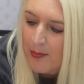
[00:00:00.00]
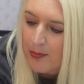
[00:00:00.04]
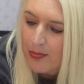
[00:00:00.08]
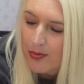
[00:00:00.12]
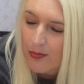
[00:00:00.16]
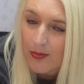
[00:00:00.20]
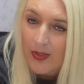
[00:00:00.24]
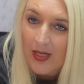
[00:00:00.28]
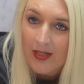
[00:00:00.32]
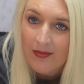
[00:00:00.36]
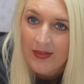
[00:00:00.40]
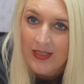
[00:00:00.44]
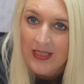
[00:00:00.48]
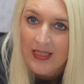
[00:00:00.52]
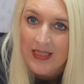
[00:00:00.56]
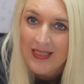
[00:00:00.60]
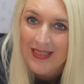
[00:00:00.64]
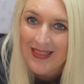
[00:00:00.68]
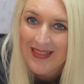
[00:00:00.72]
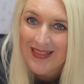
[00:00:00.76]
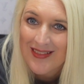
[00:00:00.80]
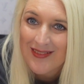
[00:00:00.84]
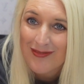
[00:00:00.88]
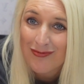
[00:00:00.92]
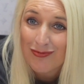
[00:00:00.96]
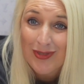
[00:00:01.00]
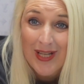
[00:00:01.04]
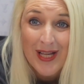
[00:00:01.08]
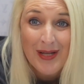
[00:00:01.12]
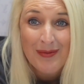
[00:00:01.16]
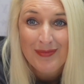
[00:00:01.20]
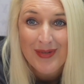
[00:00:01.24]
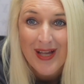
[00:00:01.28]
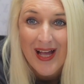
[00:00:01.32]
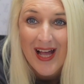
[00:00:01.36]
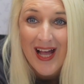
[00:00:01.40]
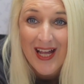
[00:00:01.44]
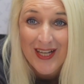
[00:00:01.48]
Revis.
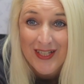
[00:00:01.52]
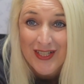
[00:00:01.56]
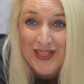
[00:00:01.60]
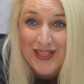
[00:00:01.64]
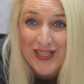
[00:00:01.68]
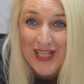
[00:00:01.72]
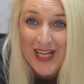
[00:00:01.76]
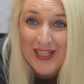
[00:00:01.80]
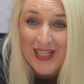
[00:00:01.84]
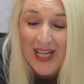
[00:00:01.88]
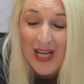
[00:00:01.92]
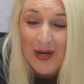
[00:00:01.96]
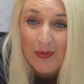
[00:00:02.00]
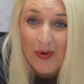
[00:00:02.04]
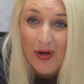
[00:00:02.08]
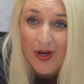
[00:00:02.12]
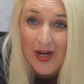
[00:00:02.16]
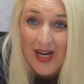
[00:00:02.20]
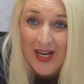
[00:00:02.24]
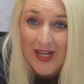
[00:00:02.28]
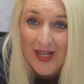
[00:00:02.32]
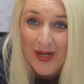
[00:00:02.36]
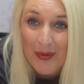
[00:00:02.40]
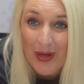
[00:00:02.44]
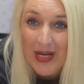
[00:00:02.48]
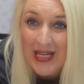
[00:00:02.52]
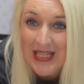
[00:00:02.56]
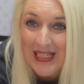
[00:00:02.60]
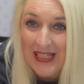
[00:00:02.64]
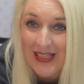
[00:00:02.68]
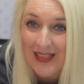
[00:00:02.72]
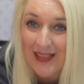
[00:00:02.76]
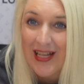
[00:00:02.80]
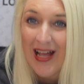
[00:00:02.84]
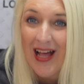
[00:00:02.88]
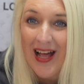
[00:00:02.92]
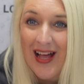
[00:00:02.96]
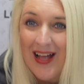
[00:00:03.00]
Okay. I just said that wrong. I know I did.